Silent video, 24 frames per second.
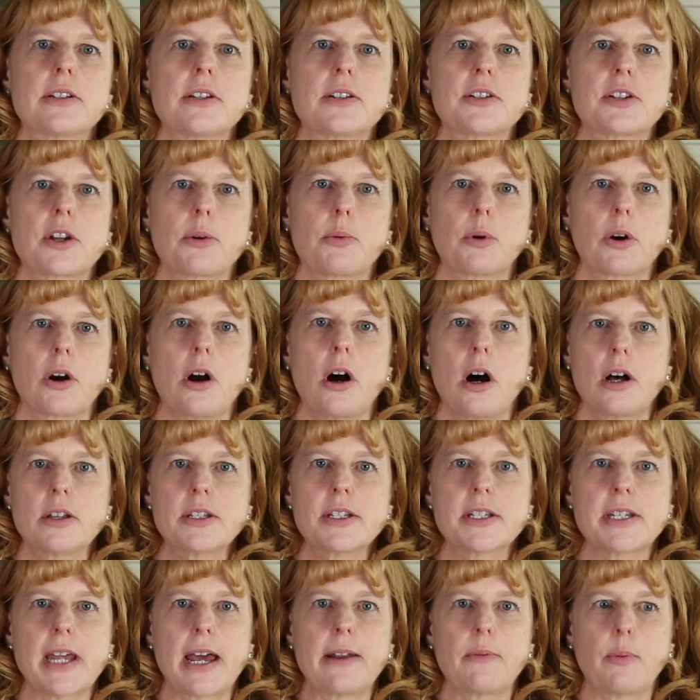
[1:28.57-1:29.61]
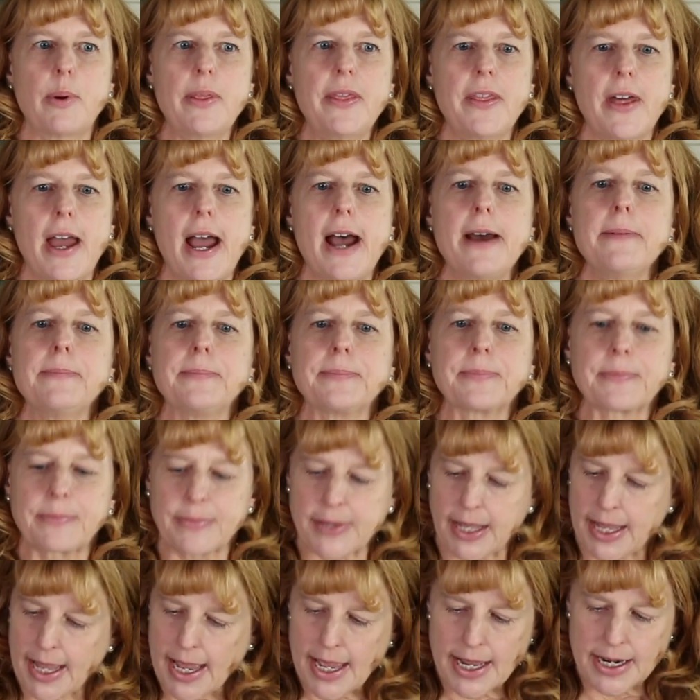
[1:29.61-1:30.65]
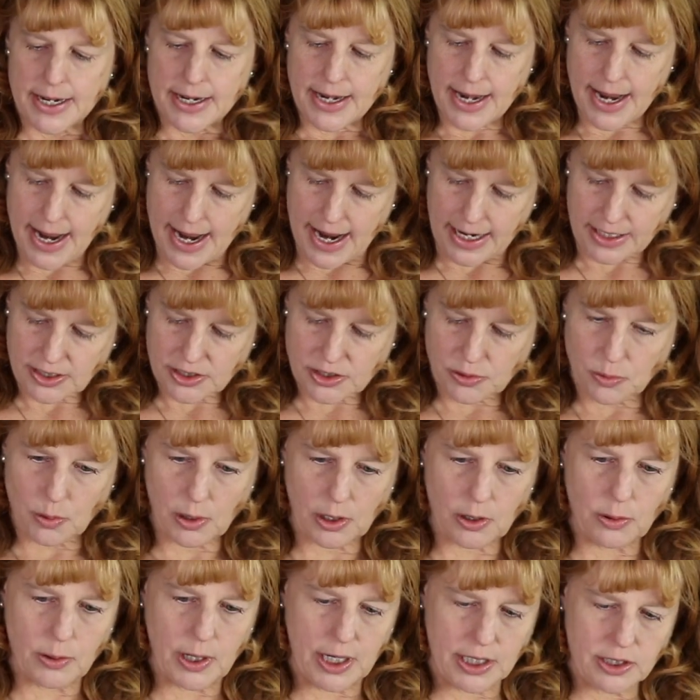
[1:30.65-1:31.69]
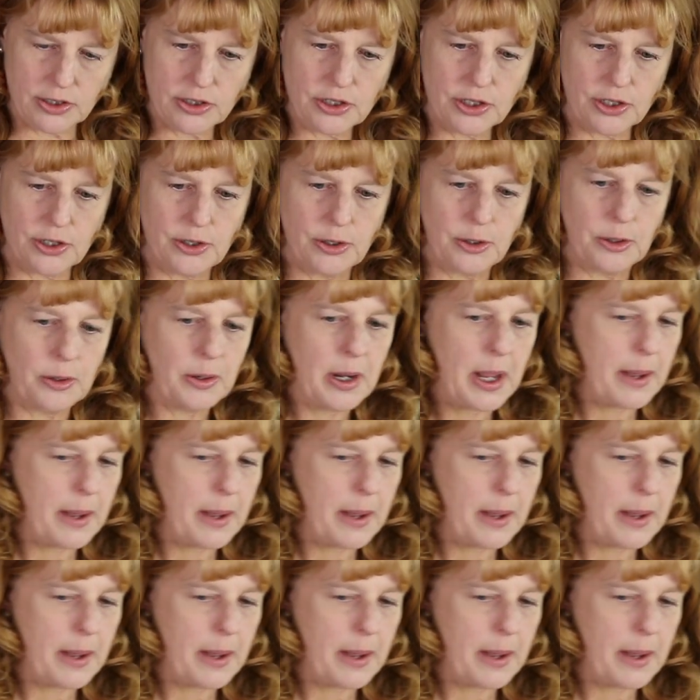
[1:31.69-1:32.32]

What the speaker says: so we're all set with that. Next, we're going to